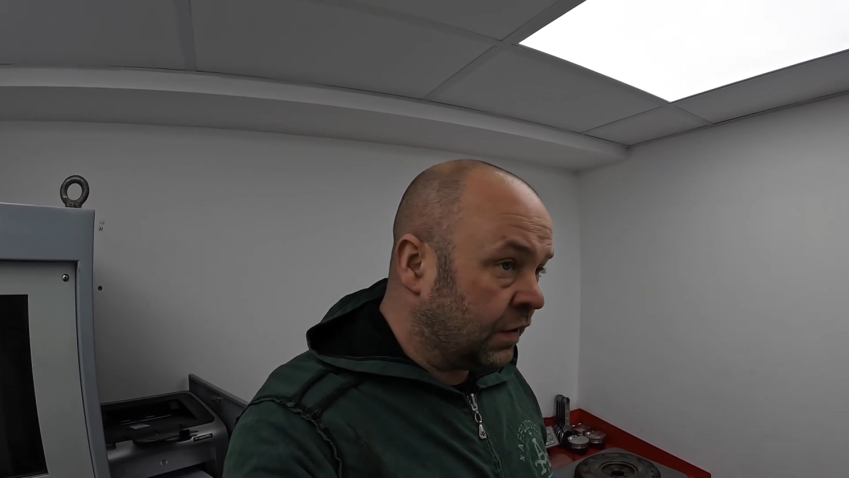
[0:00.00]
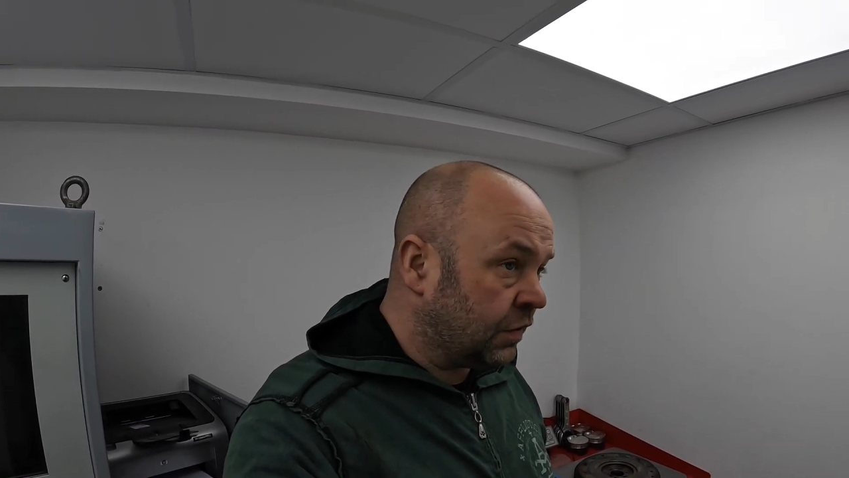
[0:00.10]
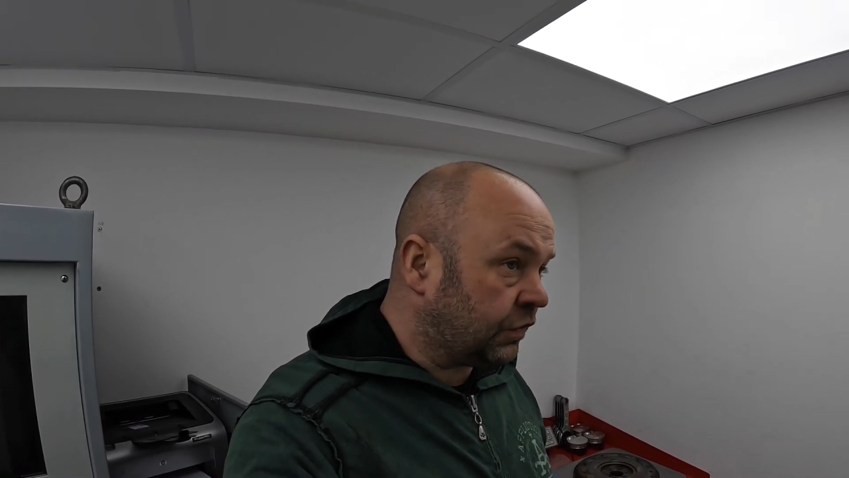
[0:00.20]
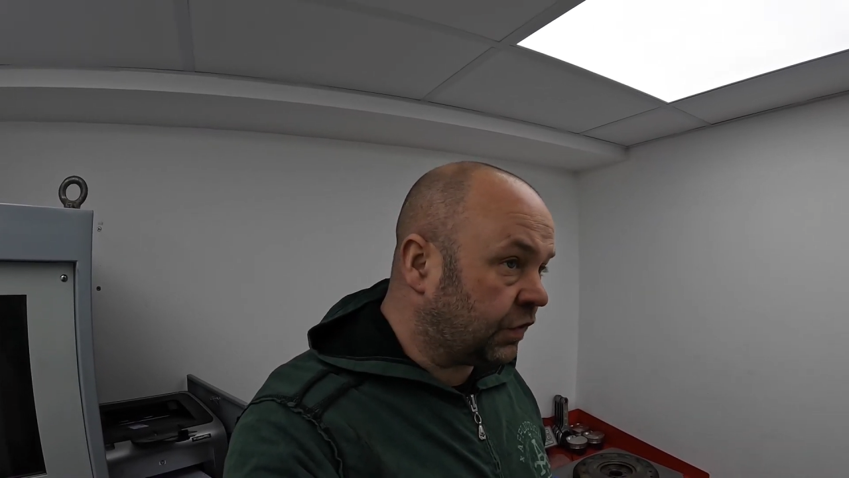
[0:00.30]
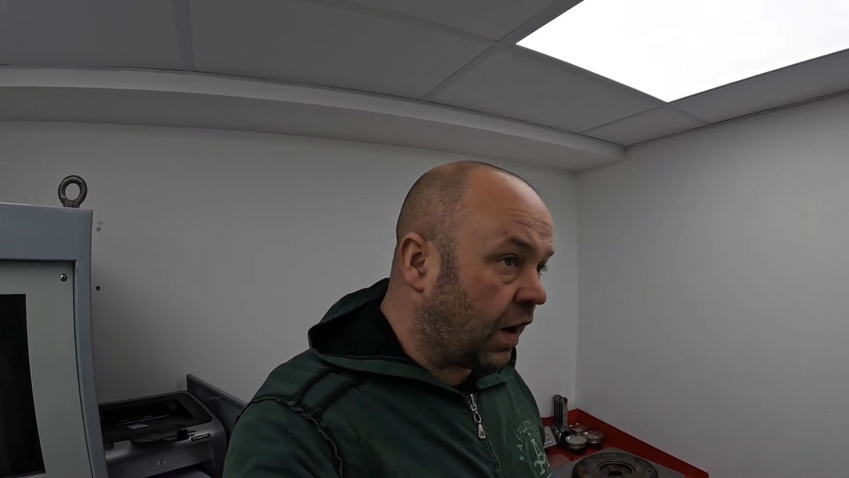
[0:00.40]

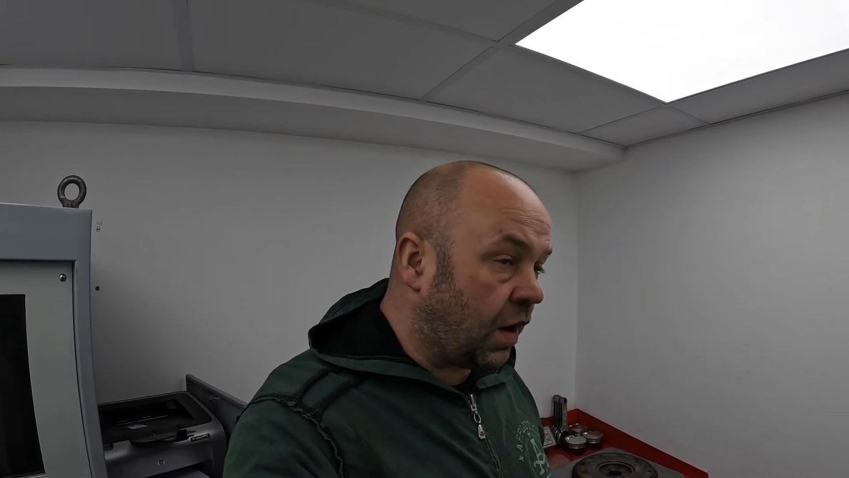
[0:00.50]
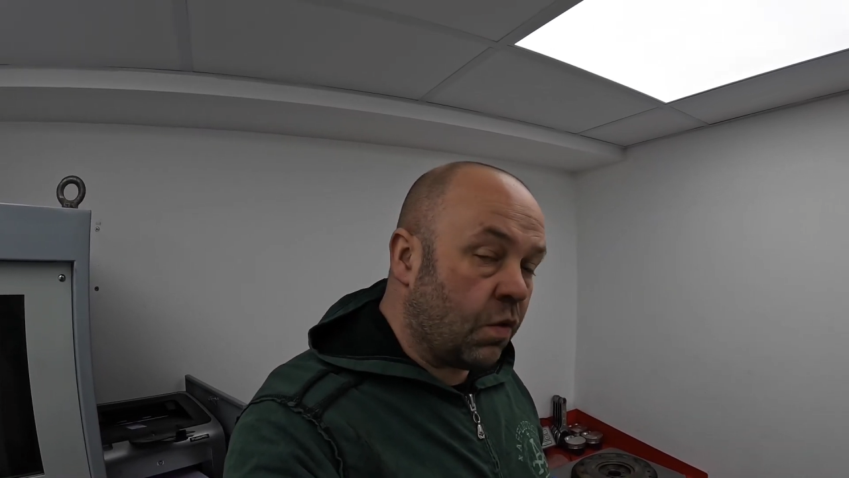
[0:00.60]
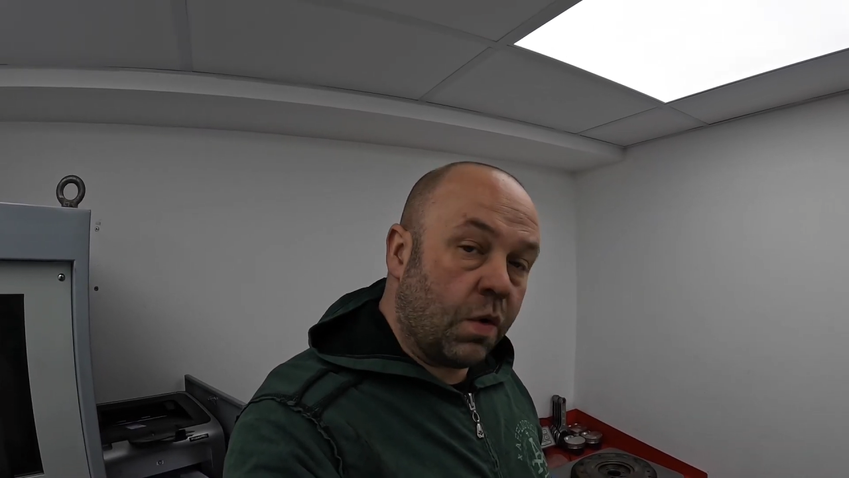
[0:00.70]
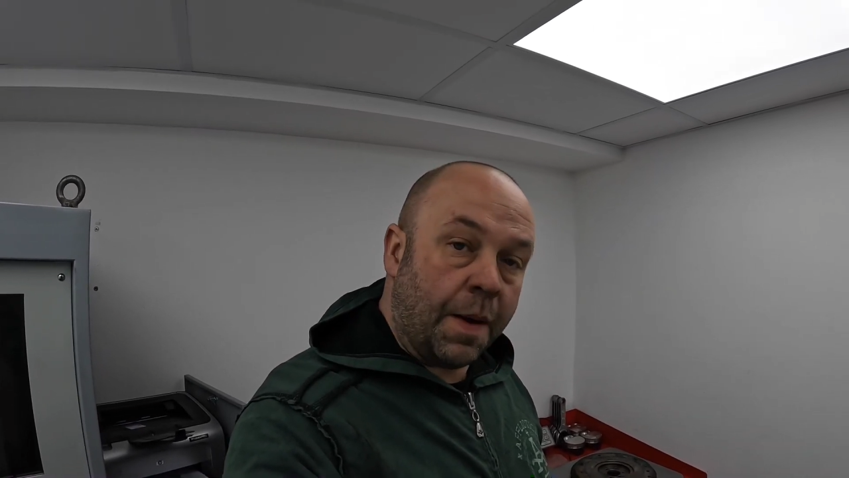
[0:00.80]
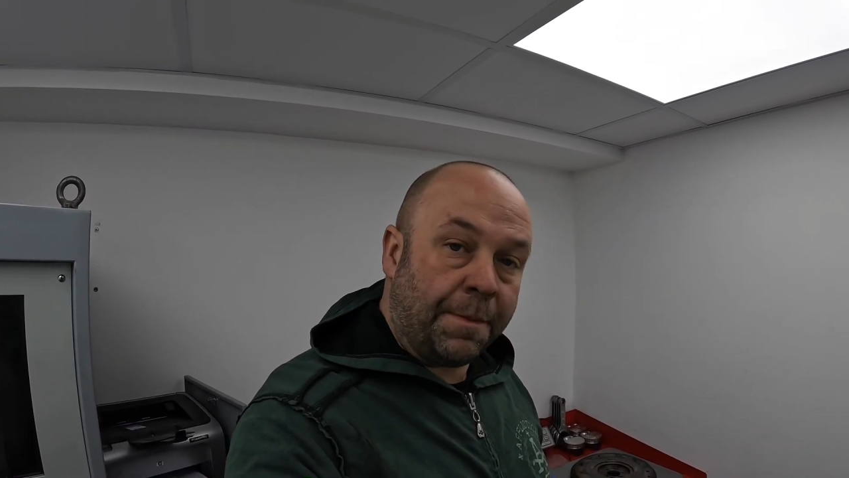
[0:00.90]

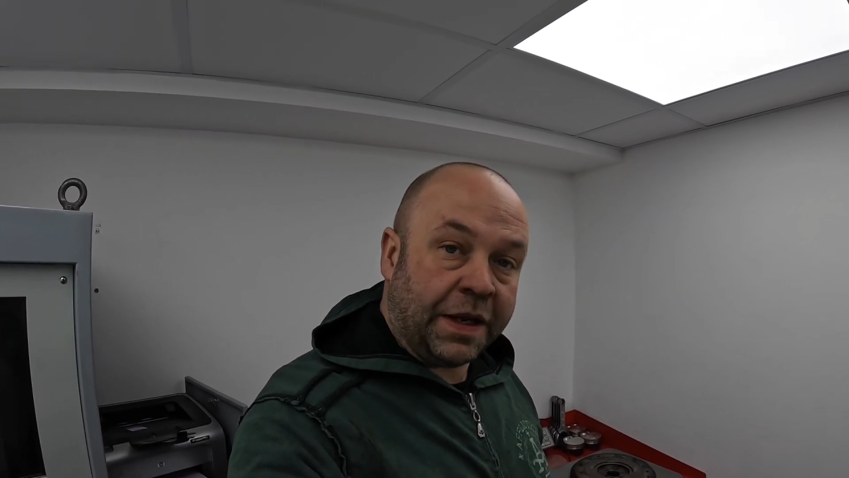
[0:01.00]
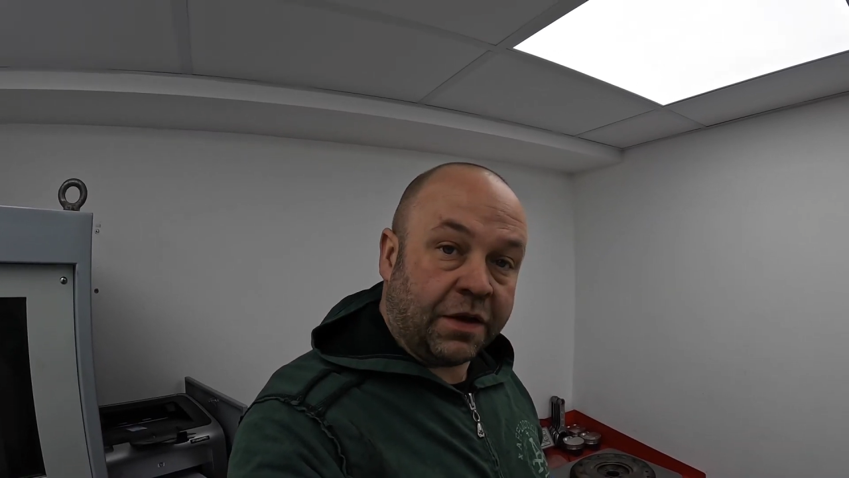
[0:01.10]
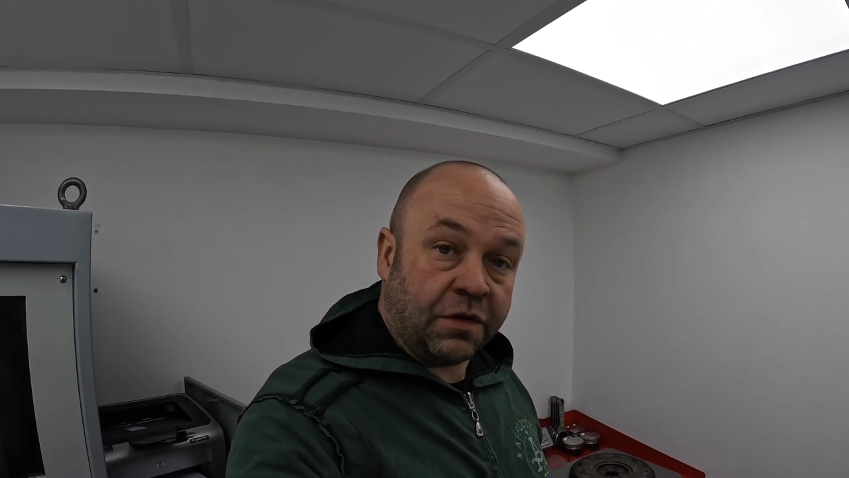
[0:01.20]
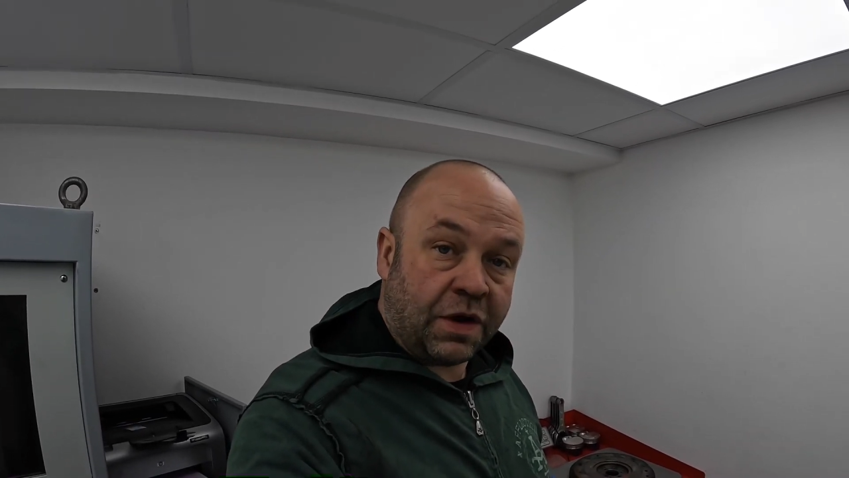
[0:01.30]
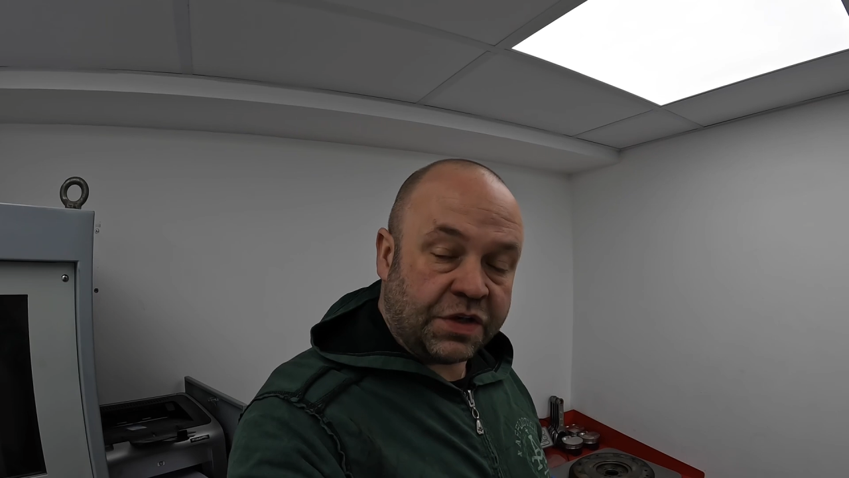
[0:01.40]
So a big
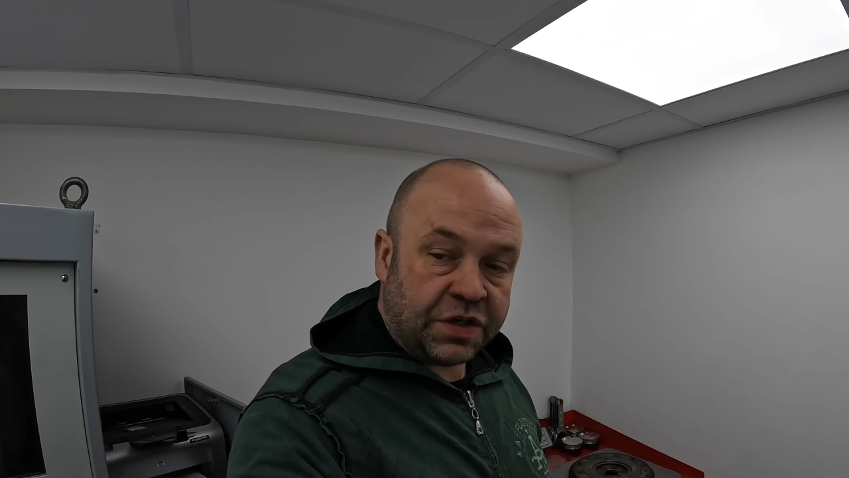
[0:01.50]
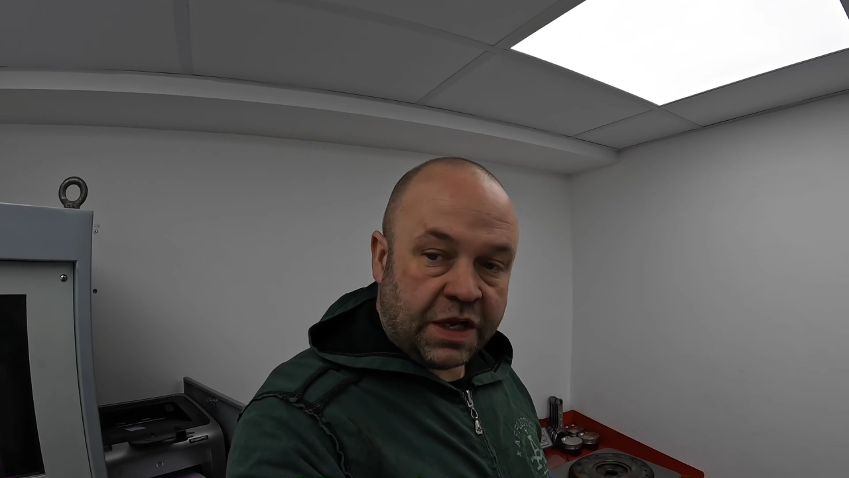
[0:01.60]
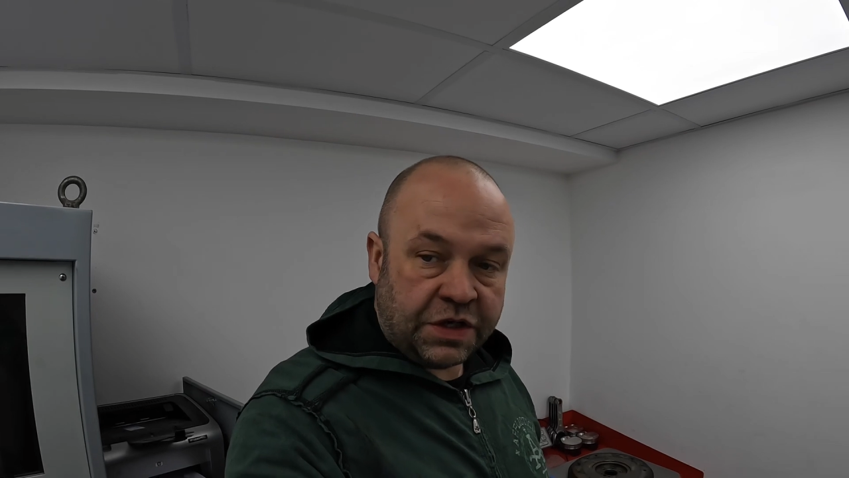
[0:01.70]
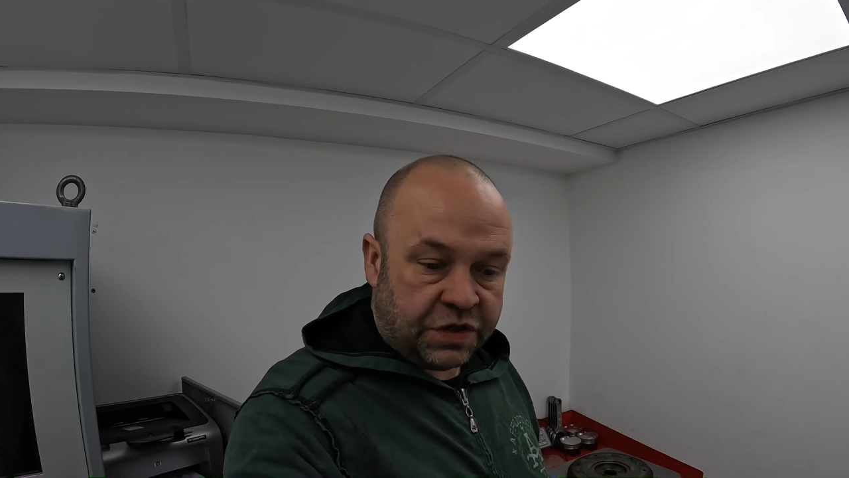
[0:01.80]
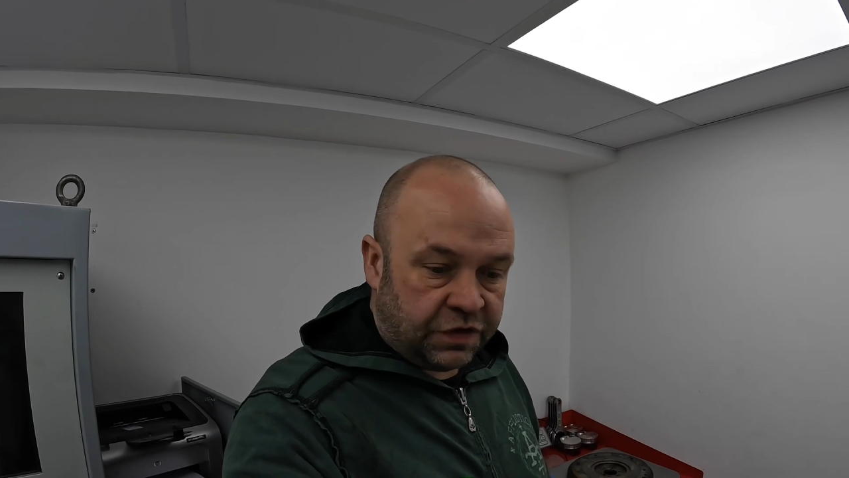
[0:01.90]

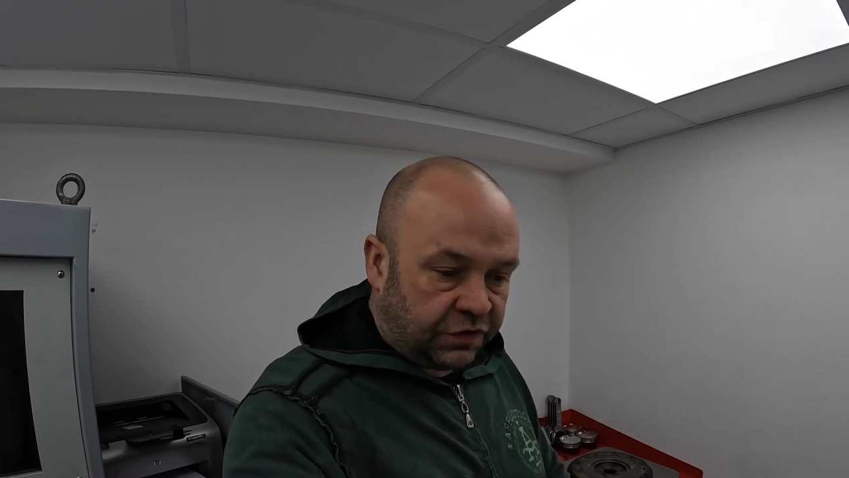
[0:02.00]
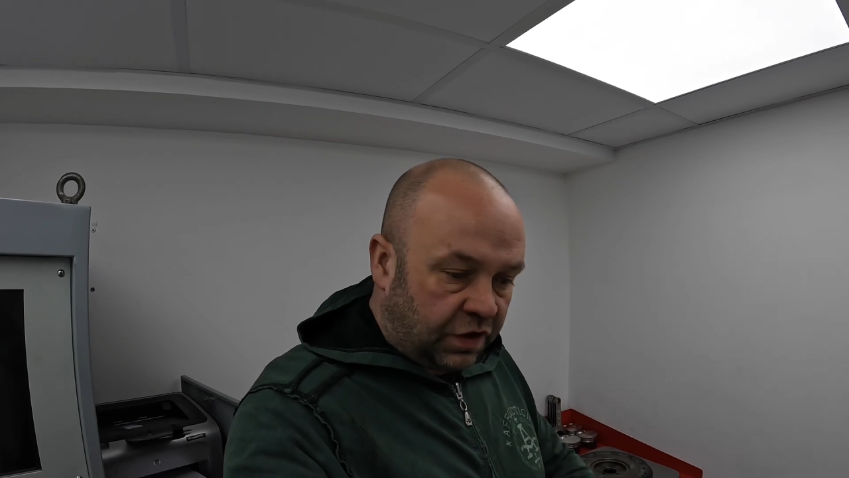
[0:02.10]
congratulations